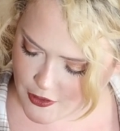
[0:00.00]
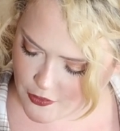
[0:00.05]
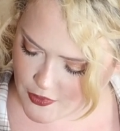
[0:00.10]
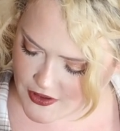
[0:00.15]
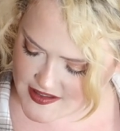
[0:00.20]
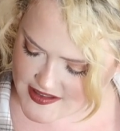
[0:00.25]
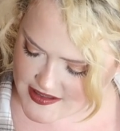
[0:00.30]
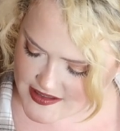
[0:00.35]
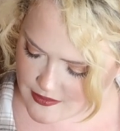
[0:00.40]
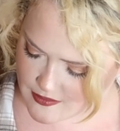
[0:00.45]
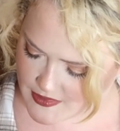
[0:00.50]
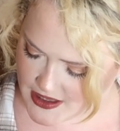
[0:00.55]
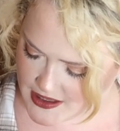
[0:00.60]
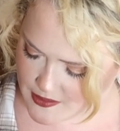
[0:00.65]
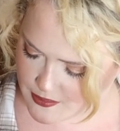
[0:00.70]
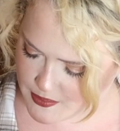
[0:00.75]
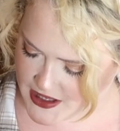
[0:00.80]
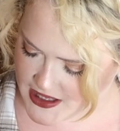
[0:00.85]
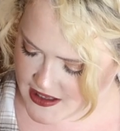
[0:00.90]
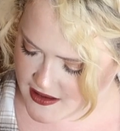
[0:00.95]
with some
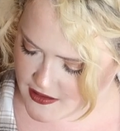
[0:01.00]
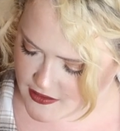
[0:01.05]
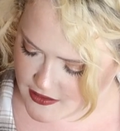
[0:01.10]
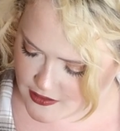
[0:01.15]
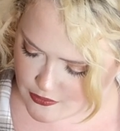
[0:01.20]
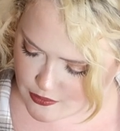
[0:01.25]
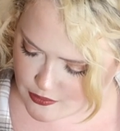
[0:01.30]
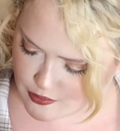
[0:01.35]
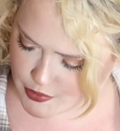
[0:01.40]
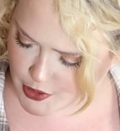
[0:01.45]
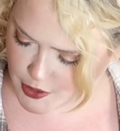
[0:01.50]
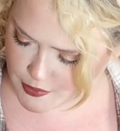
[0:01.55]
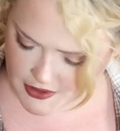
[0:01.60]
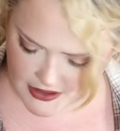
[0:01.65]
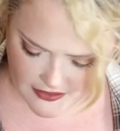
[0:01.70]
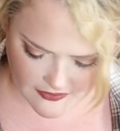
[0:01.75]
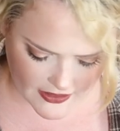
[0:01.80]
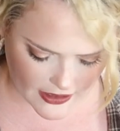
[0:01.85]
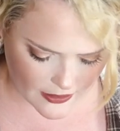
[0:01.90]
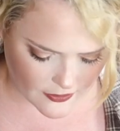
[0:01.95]
like pink and
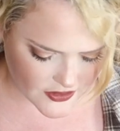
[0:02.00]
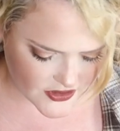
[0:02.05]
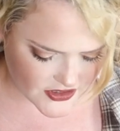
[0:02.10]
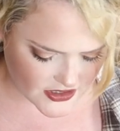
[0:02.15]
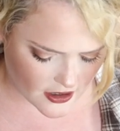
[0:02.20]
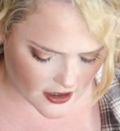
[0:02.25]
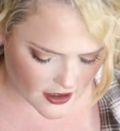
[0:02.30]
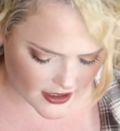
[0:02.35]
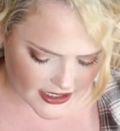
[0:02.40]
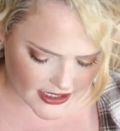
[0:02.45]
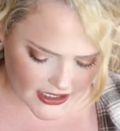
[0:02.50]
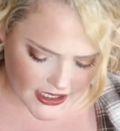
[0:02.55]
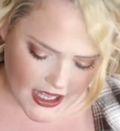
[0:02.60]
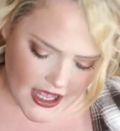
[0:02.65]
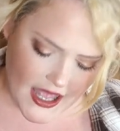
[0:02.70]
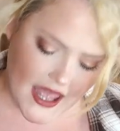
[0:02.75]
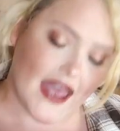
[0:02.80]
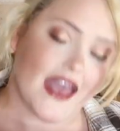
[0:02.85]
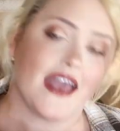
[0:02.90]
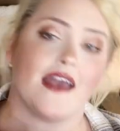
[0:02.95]
purpley flowers on it.
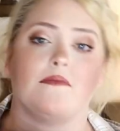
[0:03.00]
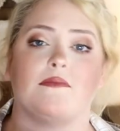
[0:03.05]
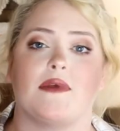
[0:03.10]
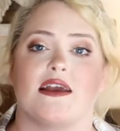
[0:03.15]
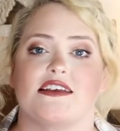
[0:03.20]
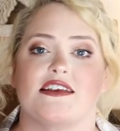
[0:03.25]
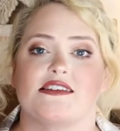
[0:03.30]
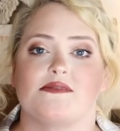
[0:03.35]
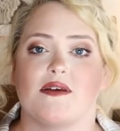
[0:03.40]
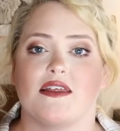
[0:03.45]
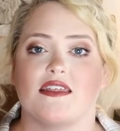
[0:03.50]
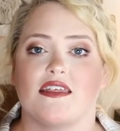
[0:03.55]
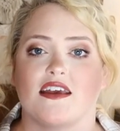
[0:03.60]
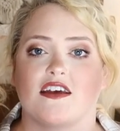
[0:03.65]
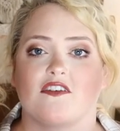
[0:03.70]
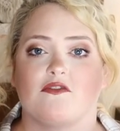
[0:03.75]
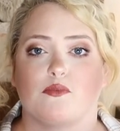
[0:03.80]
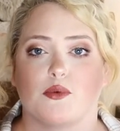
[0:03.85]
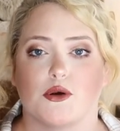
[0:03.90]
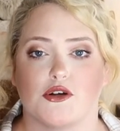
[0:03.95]
It makes me think
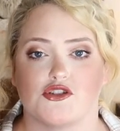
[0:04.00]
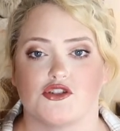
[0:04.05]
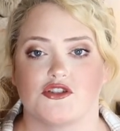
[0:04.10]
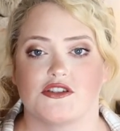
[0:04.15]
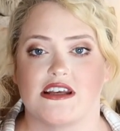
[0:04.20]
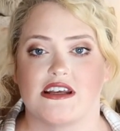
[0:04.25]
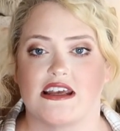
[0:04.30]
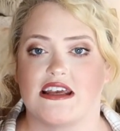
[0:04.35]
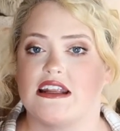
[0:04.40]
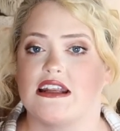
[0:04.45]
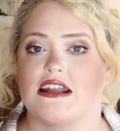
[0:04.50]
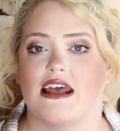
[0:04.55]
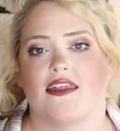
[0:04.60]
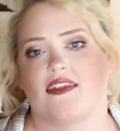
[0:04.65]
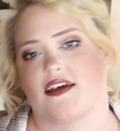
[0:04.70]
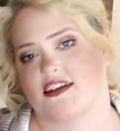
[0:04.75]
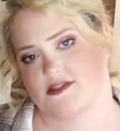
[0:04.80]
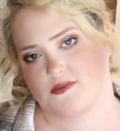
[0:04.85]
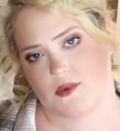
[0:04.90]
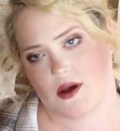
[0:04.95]
of Bridgerton, and
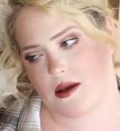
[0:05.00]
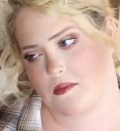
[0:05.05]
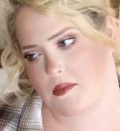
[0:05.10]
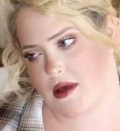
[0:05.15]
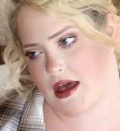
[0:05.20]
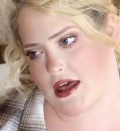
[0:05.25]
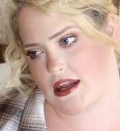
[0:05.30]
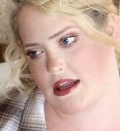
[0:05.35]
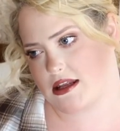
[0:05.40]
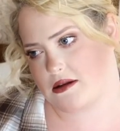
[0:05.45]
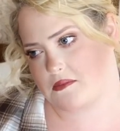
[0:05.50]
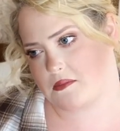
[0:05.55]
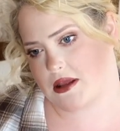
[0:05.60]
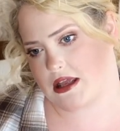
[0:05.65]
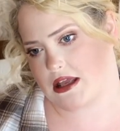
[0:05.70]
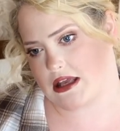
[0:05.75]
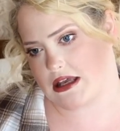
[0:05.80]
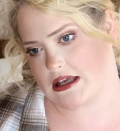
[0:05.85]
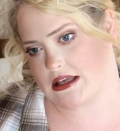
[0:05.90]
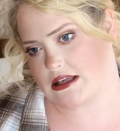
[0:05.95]
that's why I bought it,
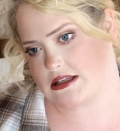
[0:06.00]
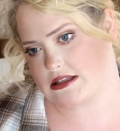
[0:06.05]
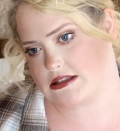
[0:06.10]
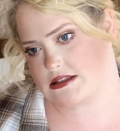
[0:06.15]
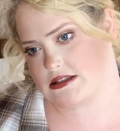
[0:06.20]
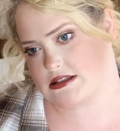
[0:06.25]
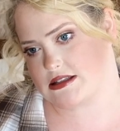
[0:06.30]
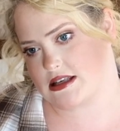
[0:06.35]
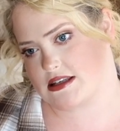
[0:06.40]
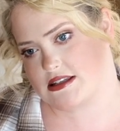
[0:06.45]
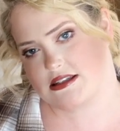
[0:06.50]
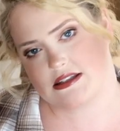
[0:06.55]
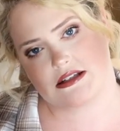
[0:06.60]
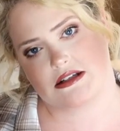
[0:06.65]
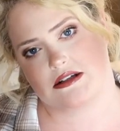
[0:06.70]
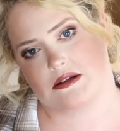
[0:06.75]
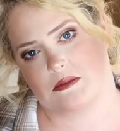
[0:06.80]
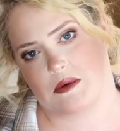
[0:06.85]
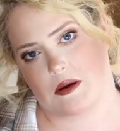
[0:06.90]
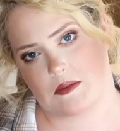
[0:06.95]
because I
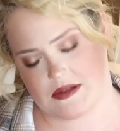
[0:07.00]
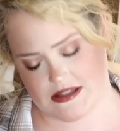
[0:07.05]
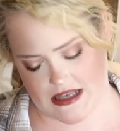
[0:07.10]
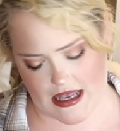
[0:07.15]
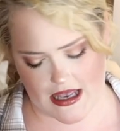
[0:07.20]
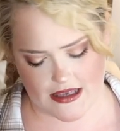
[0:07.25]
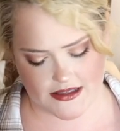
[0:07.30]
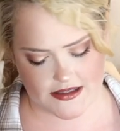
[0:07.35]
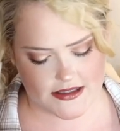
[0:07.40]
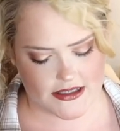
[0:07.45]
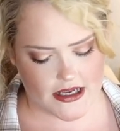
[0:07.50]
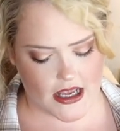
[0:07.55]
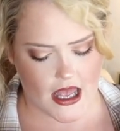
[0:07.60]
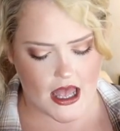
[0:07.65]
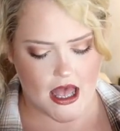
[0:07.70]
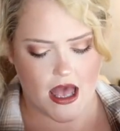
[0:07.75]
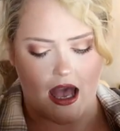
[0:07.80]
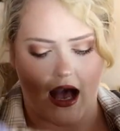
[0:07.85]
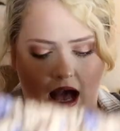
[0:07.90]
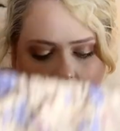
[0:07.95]
still am obsessed.
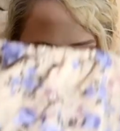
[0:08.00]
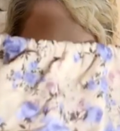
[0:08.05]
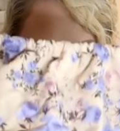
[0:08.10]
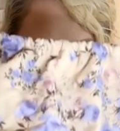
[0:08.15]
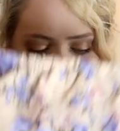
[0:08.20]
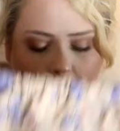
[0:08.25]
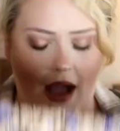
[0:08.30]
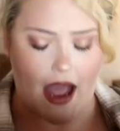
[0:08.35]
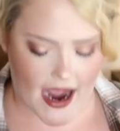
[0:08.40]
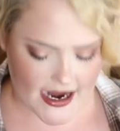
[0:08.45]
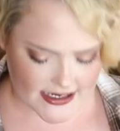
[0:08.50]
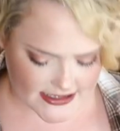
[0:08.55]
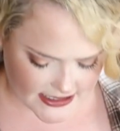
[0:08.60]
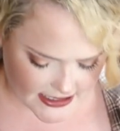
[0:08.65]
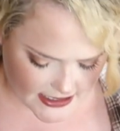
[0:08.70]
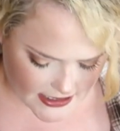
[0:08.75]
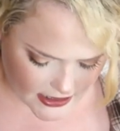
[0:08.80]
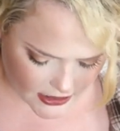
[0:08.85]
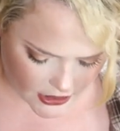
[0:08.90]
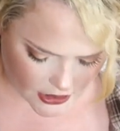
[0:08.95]
I
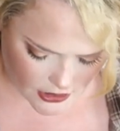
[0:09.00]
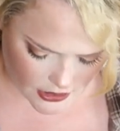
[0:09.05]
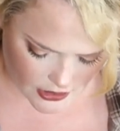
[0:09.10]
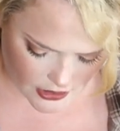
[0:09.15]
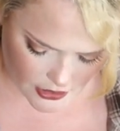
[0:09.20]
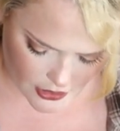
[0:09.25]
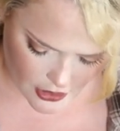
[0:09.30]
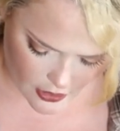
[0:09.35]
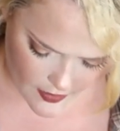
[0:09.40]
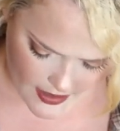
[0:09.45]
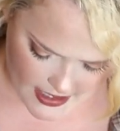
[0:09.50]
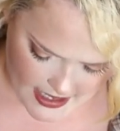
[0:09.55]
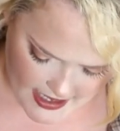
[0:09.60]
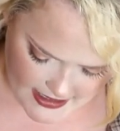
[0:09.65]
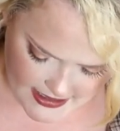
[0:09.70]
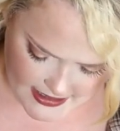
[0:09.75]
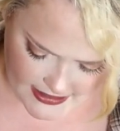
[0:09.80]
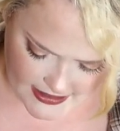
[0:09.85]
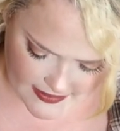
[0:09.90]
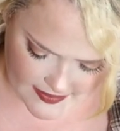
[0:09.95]
did go
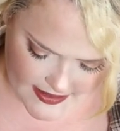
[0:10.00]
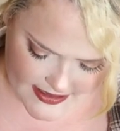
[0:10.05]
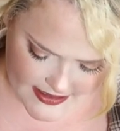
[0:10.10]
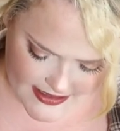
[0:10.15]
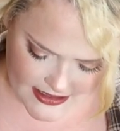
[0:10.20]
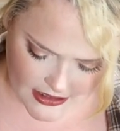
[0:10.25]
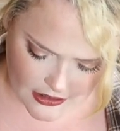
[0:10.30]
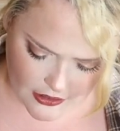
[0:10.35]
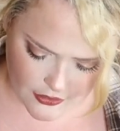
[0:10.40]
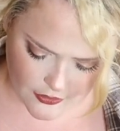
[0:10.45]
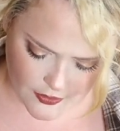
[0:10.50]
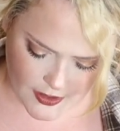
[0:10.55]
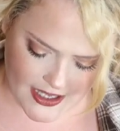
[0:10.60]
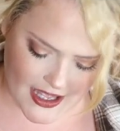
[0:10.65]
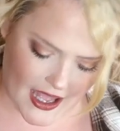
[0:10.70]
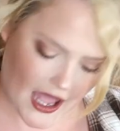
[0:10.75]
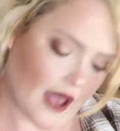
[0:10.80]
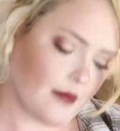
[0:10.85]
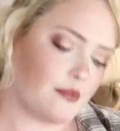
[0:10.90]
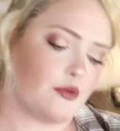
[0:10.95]
ahead and get this in a
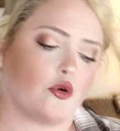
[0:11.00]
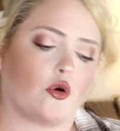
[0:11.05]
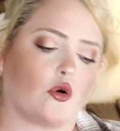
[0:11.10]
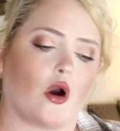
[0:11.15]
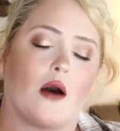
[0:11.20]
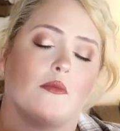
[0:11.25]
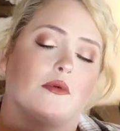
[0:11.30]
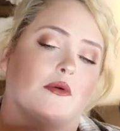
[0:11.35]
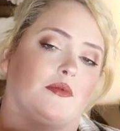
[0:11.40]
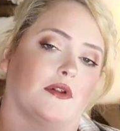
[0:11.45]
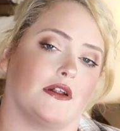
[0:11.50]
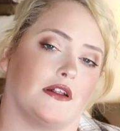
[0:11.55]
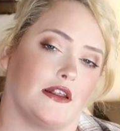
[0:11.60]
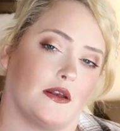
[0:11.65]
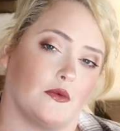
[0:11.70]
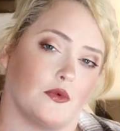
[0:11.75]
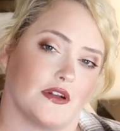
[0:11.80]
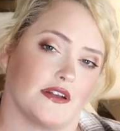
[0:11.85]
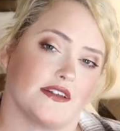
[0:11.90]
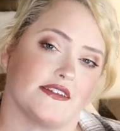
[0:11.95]
3. I
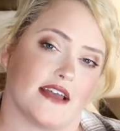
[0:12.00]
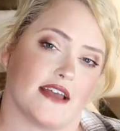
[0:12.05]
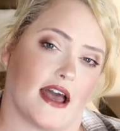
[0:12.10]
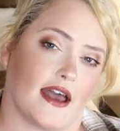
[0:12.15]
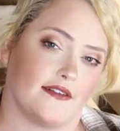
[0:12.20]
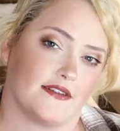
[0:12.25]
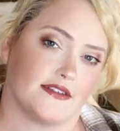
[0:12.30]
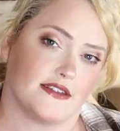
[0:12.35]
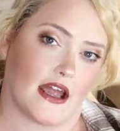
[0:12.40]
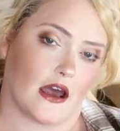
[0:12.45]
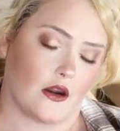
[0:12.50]
probably would have sized